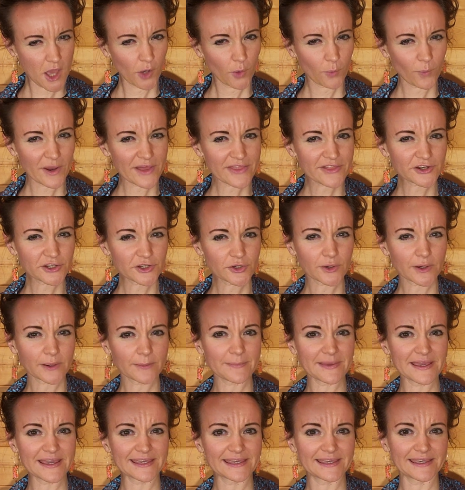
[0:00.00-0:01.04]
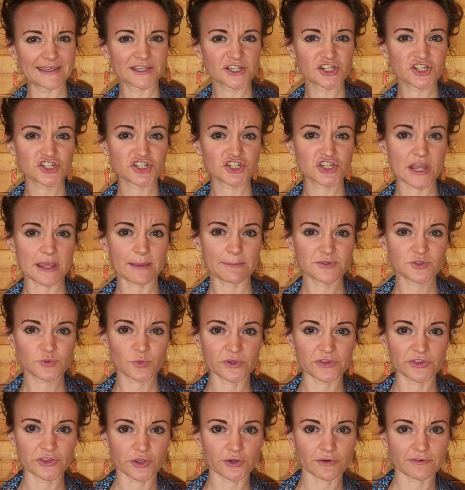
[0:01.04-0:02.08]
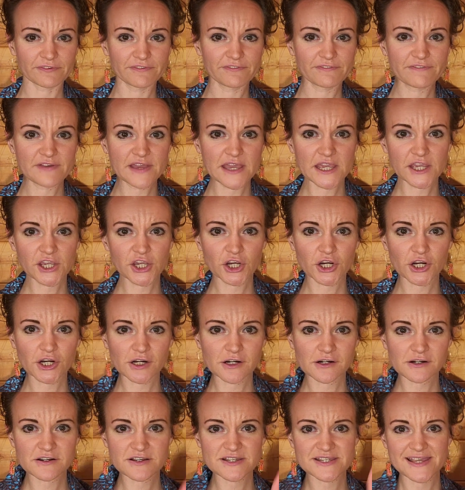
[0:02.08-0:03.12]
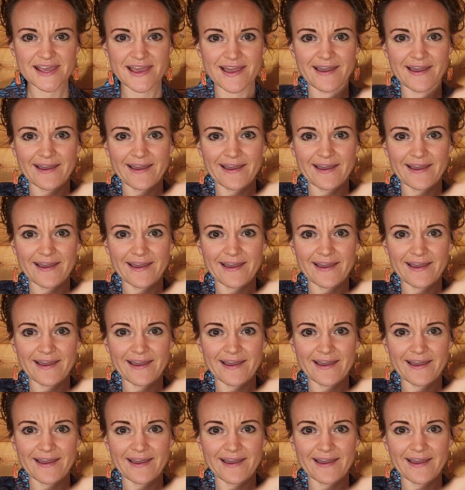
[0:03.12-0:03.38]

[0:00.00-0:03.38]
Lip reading: Whether you're making shapes with your fingers,